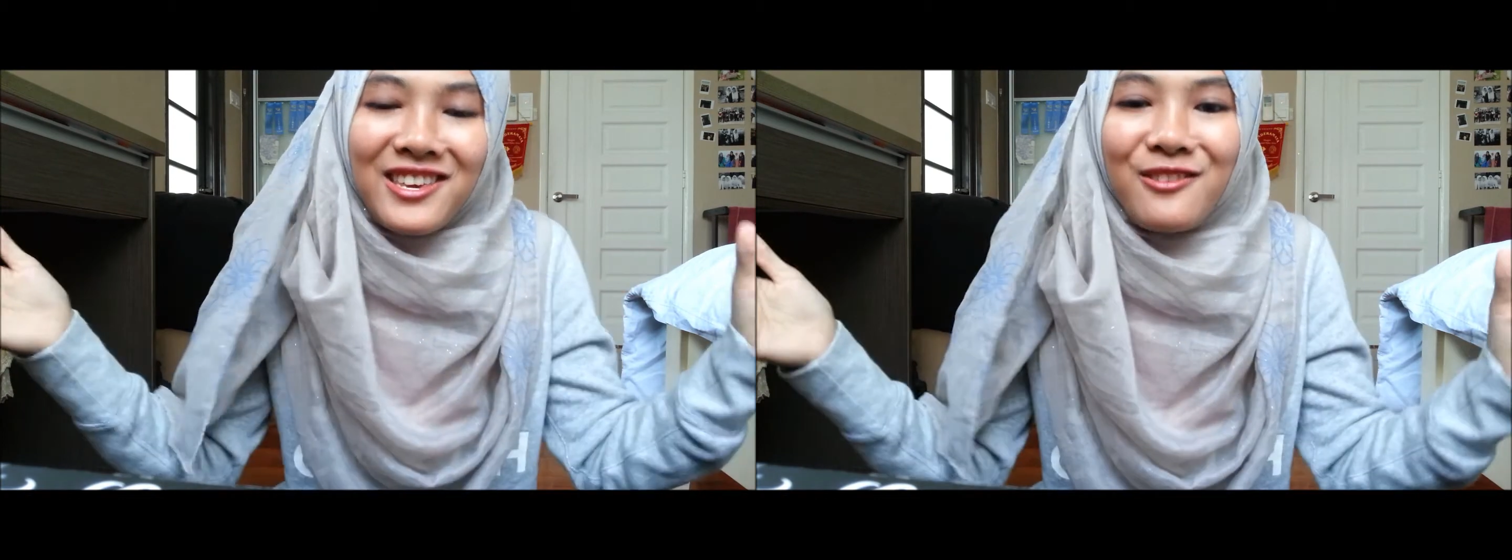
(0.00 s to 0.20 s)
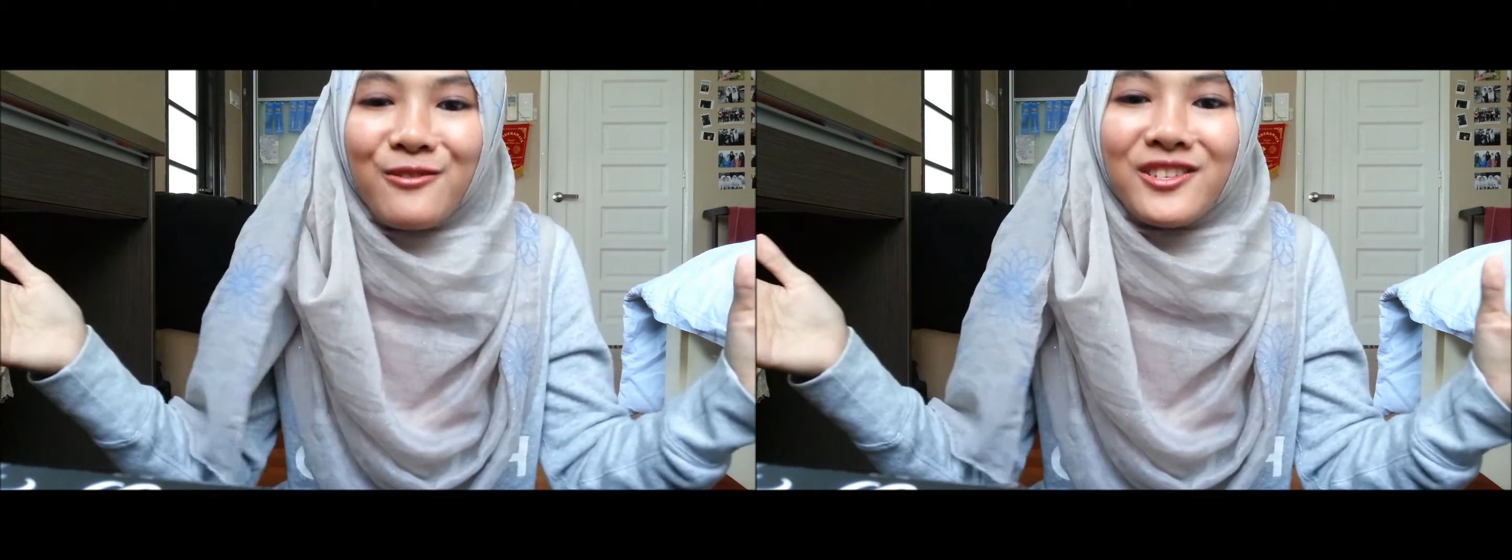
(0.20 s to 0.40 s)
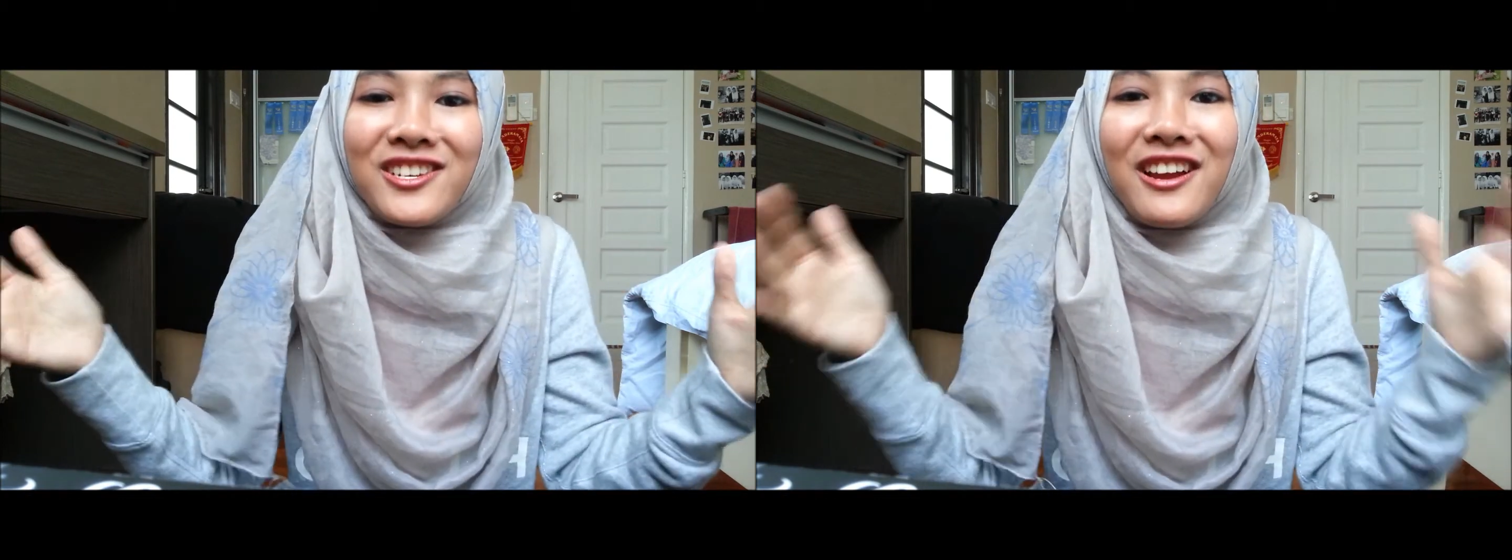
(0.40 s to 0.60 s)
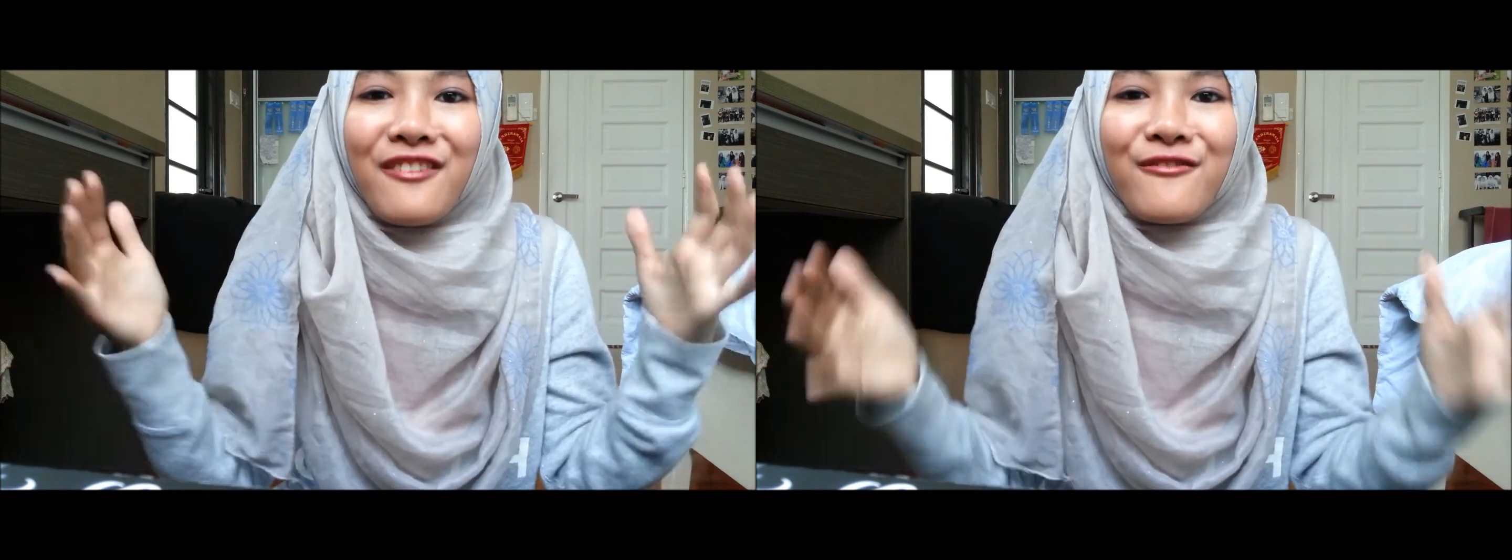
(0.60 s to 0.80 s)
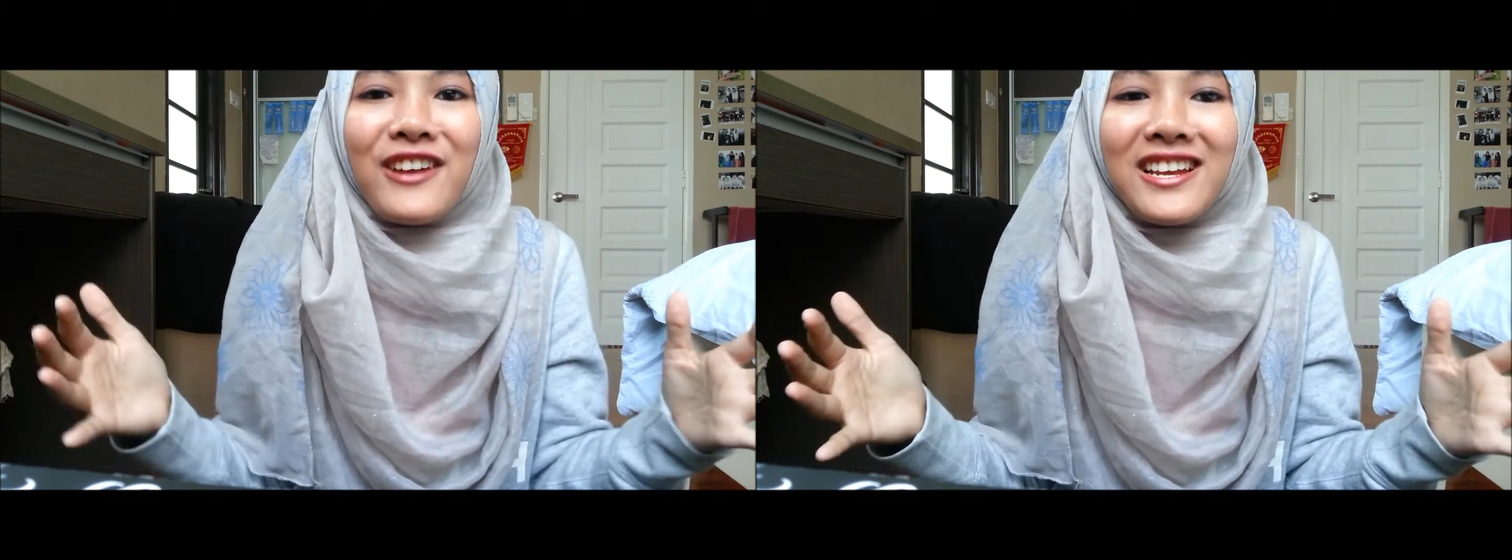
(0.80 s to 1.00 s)
huge
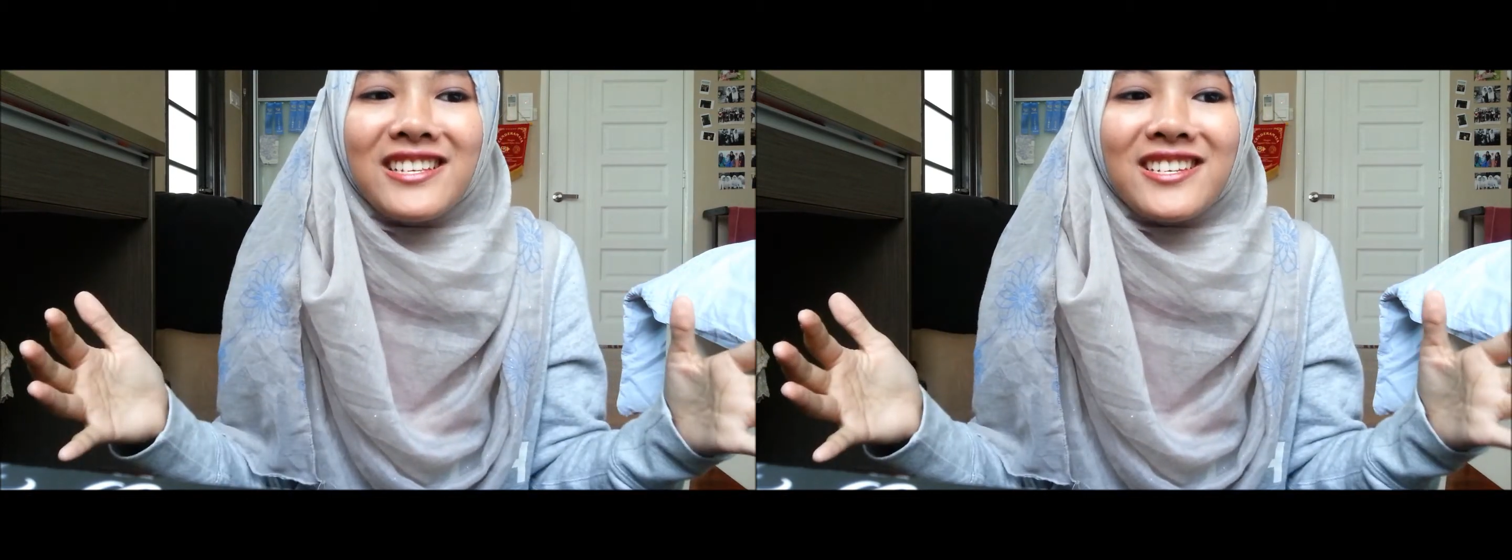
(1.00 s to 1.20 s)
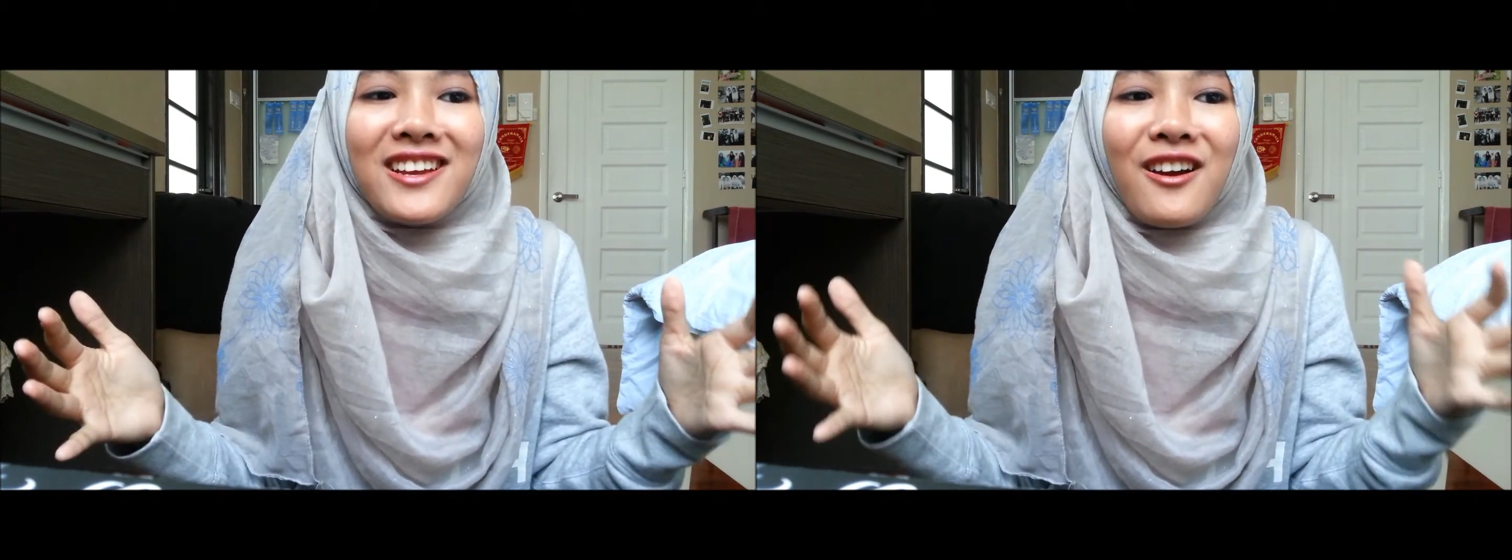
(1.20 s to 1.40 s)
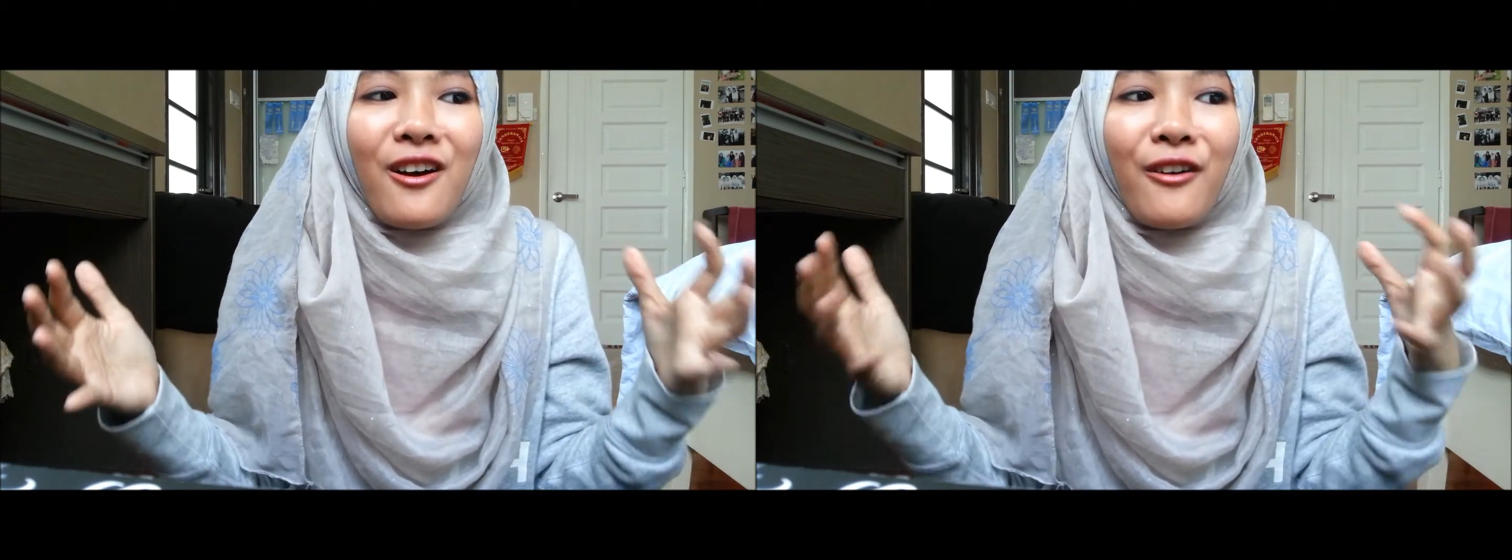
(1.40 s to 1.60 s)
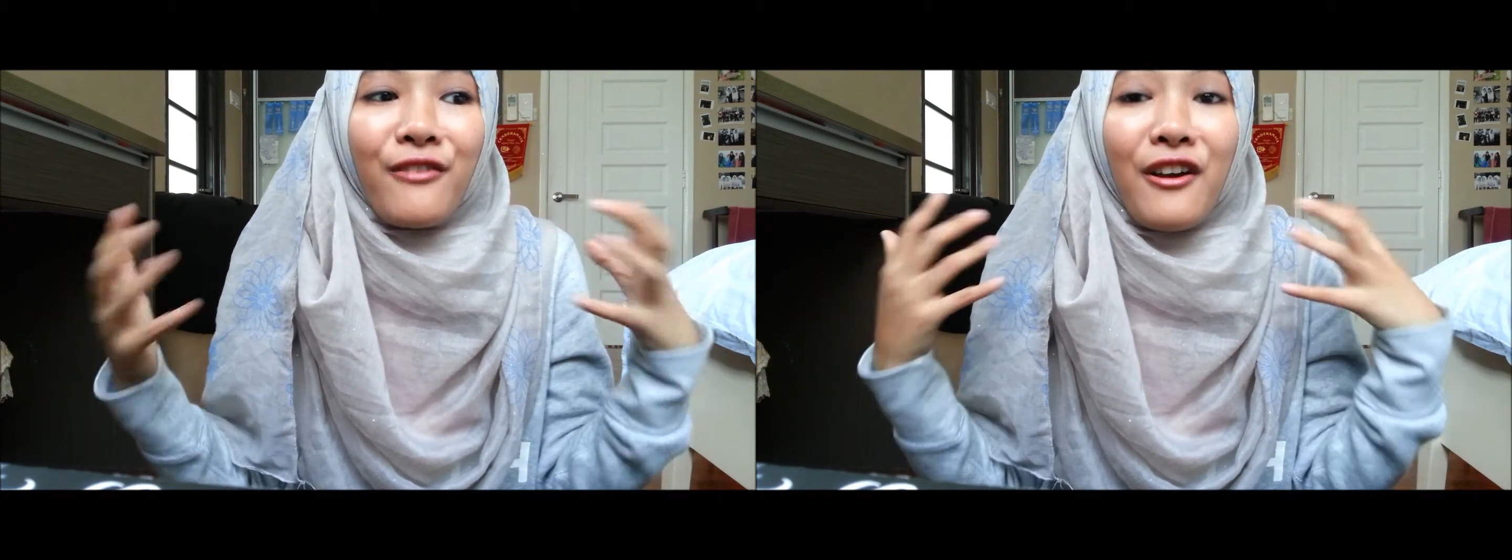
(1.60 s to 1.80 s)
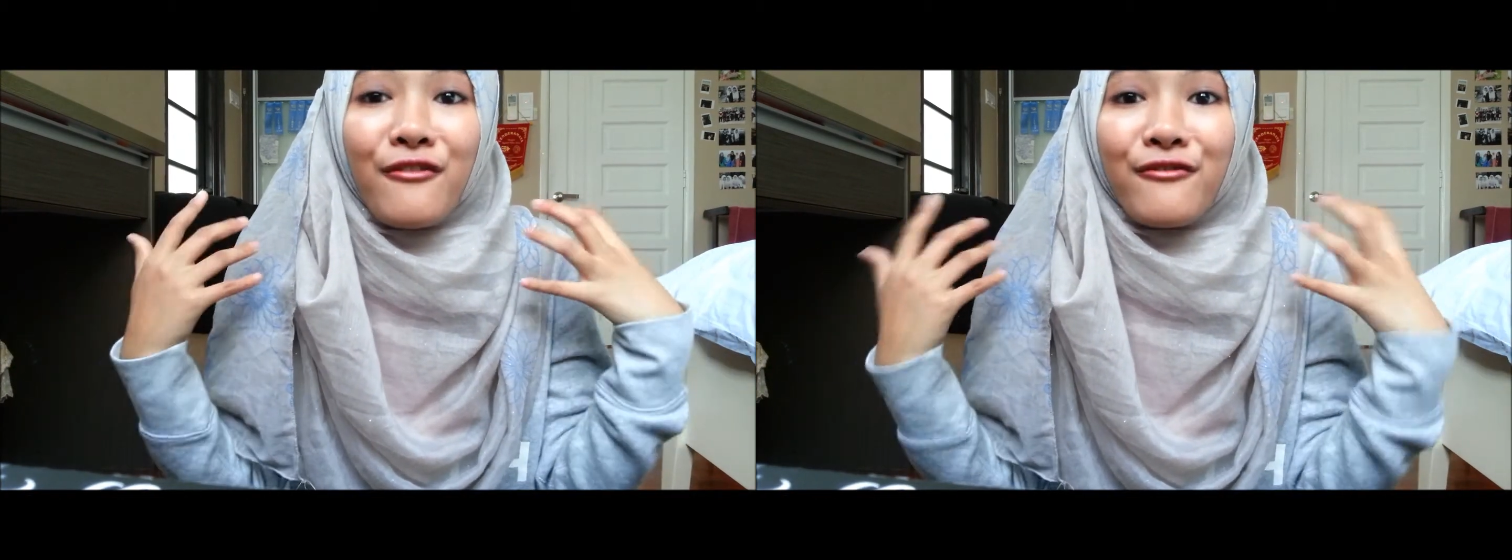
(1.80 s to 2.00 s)
range of